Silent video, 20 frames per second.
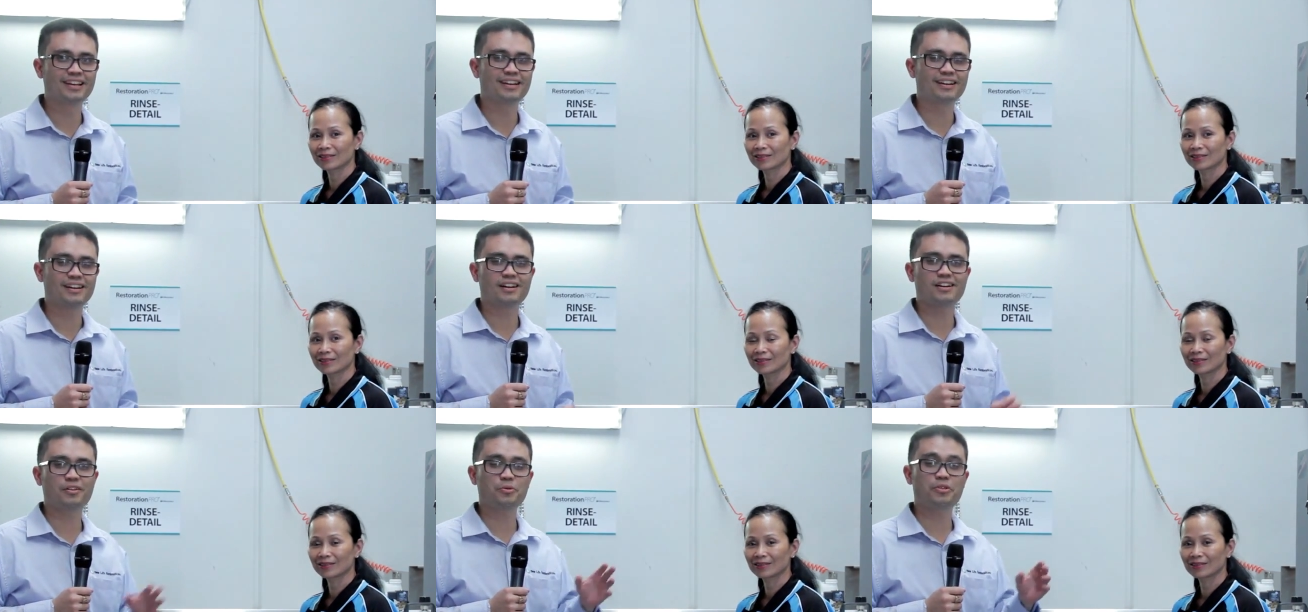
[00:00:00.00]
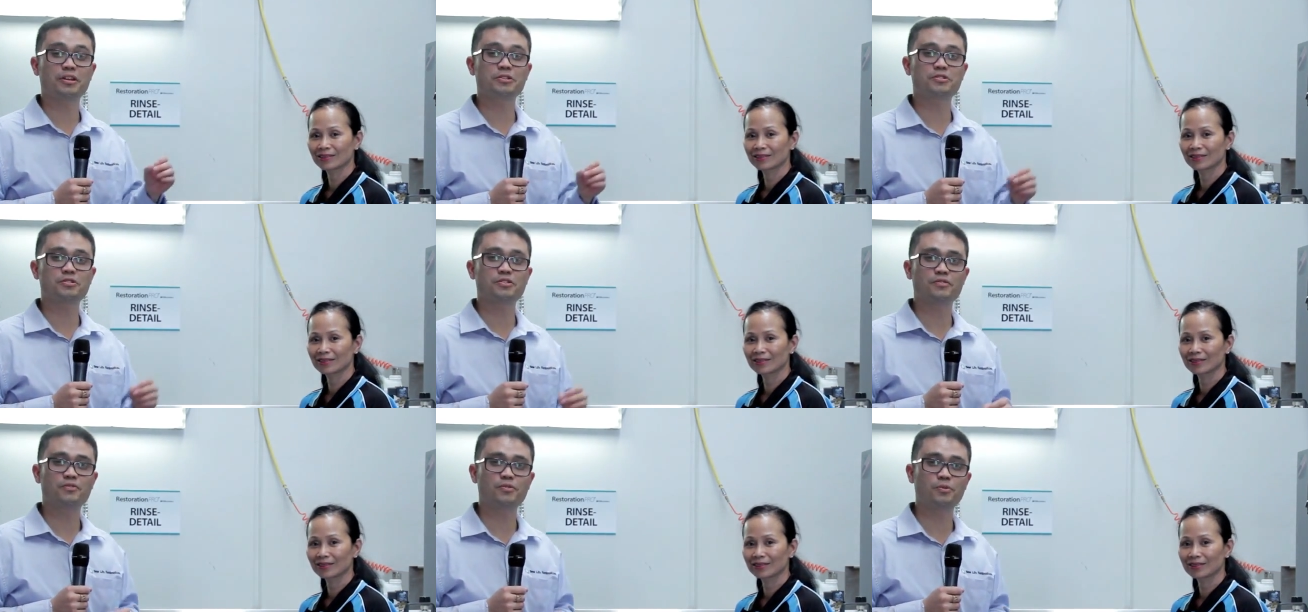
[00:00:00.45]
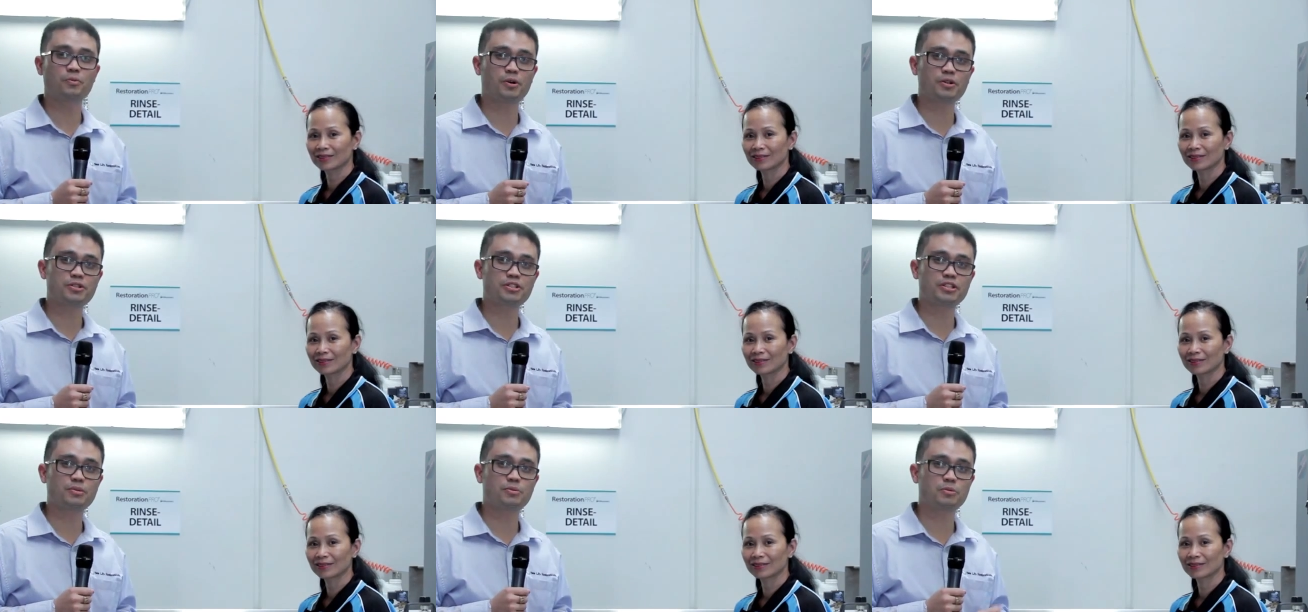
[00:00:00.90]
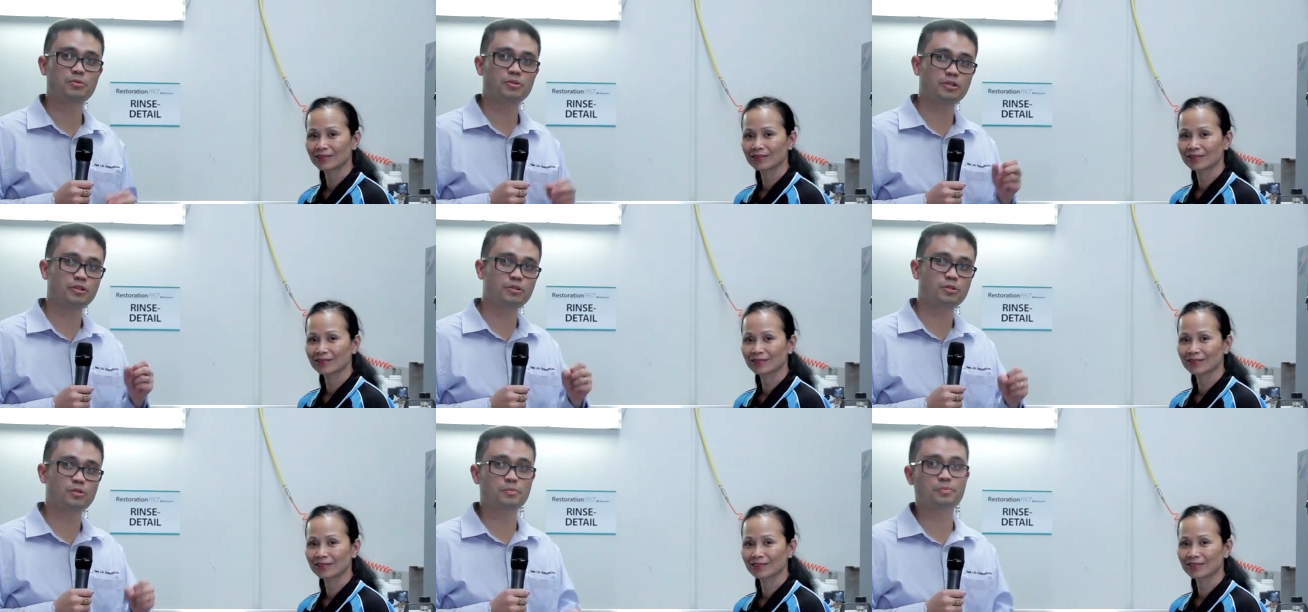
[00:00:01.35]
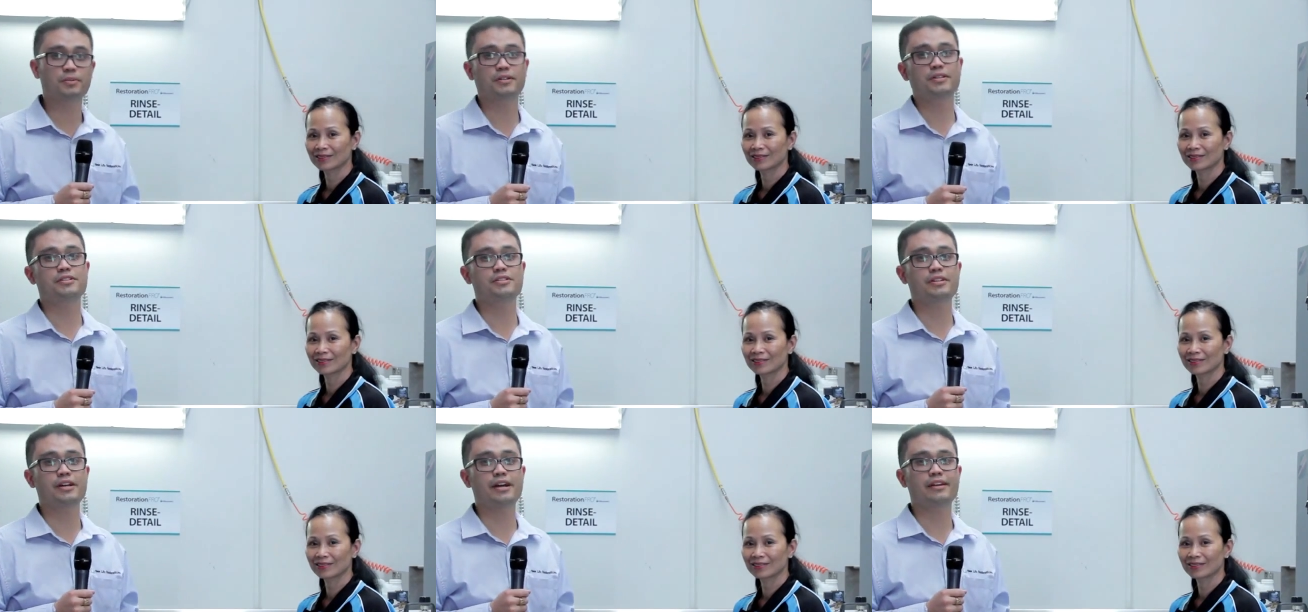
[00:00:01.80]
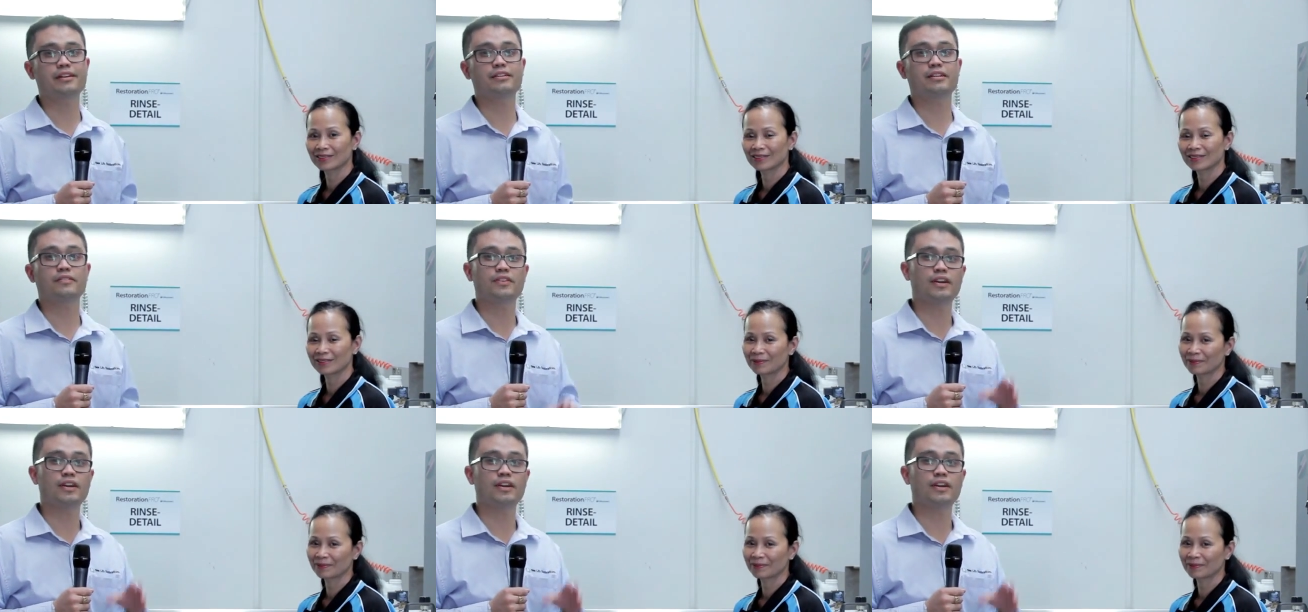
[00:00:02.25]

Speaker 1: Uh, well, thanks a lot for watching. We really do appreciate it.